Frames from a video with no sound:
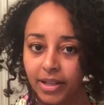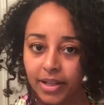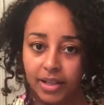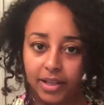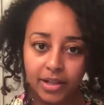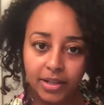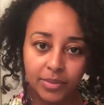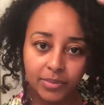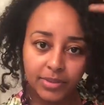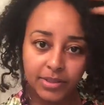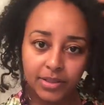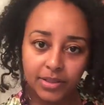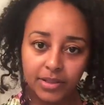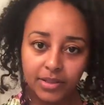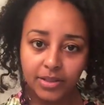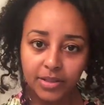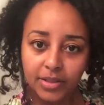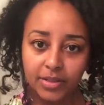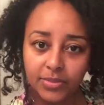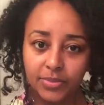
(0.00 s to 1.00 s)
and it was a
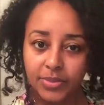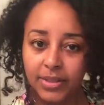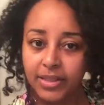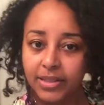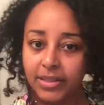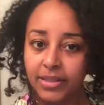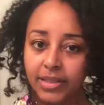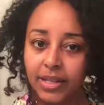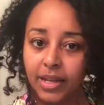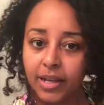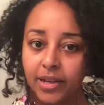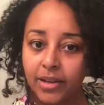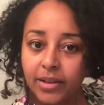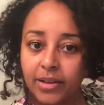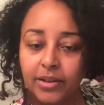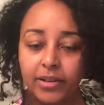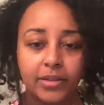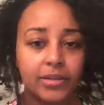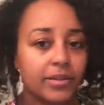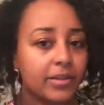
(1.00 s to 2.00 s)
twist
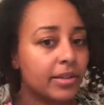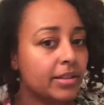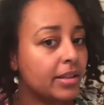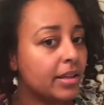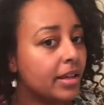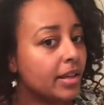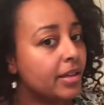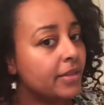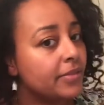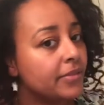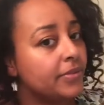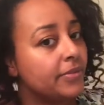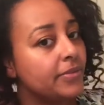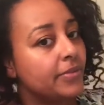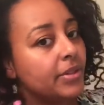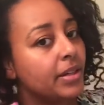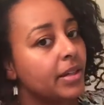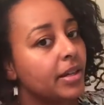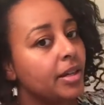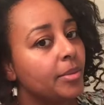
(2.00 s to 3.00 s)
out, and I have
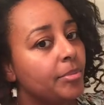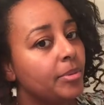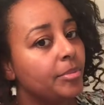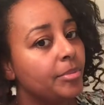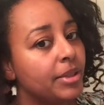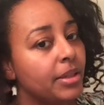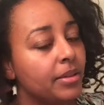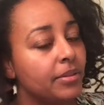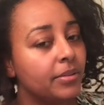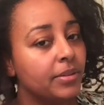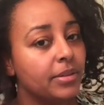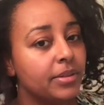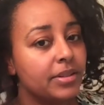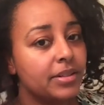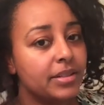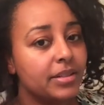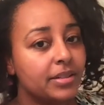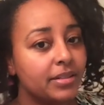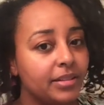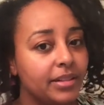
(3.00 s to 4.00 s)
a couple pink rollers
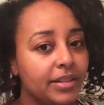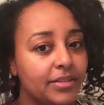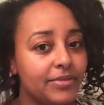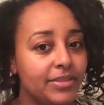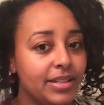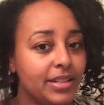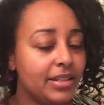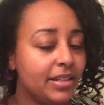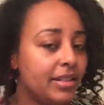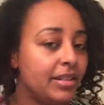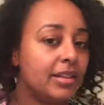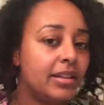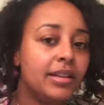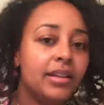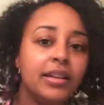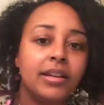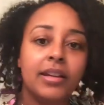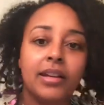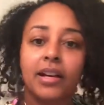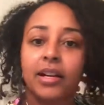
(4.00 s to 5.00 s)
still left in.
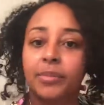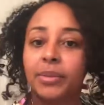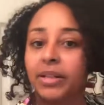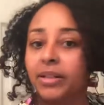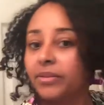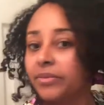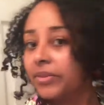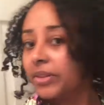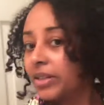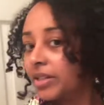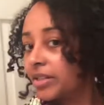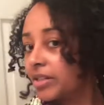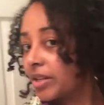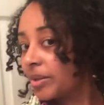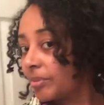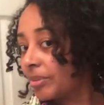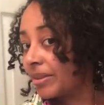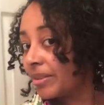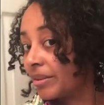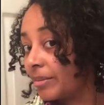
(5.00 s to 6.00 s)
I'm going to finish
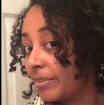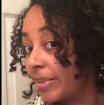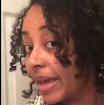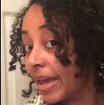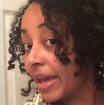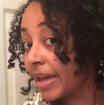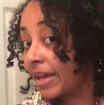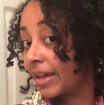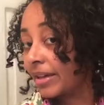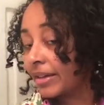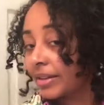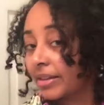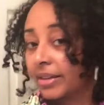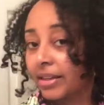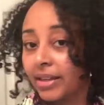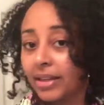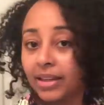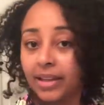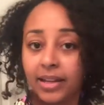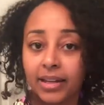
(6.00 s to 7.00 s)
up in the back,
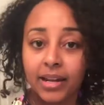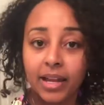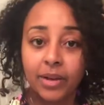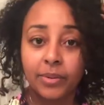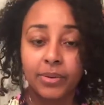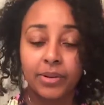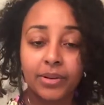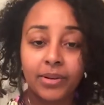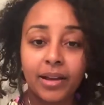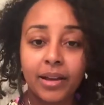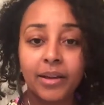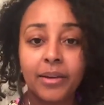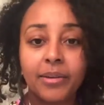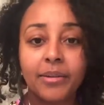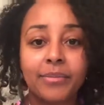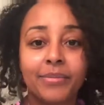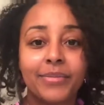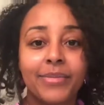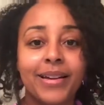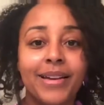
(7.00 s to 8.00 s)
and I will
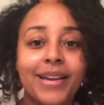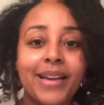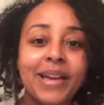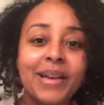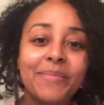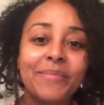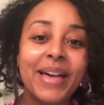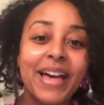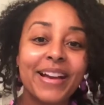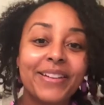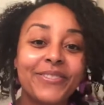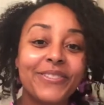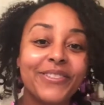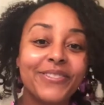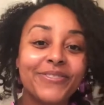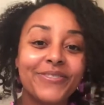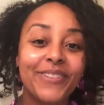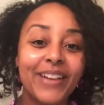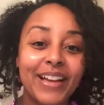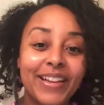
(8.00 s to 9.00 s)
come back for
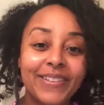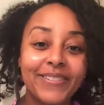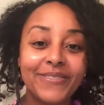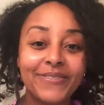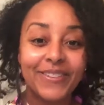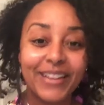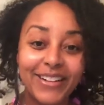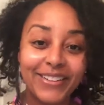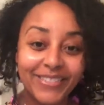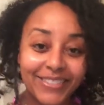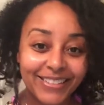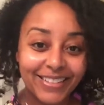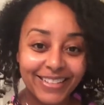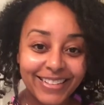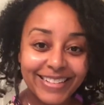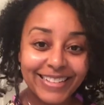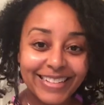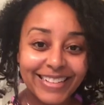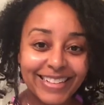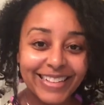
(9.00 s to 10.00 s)
the final
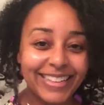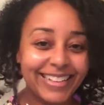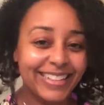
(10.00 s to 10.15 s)
look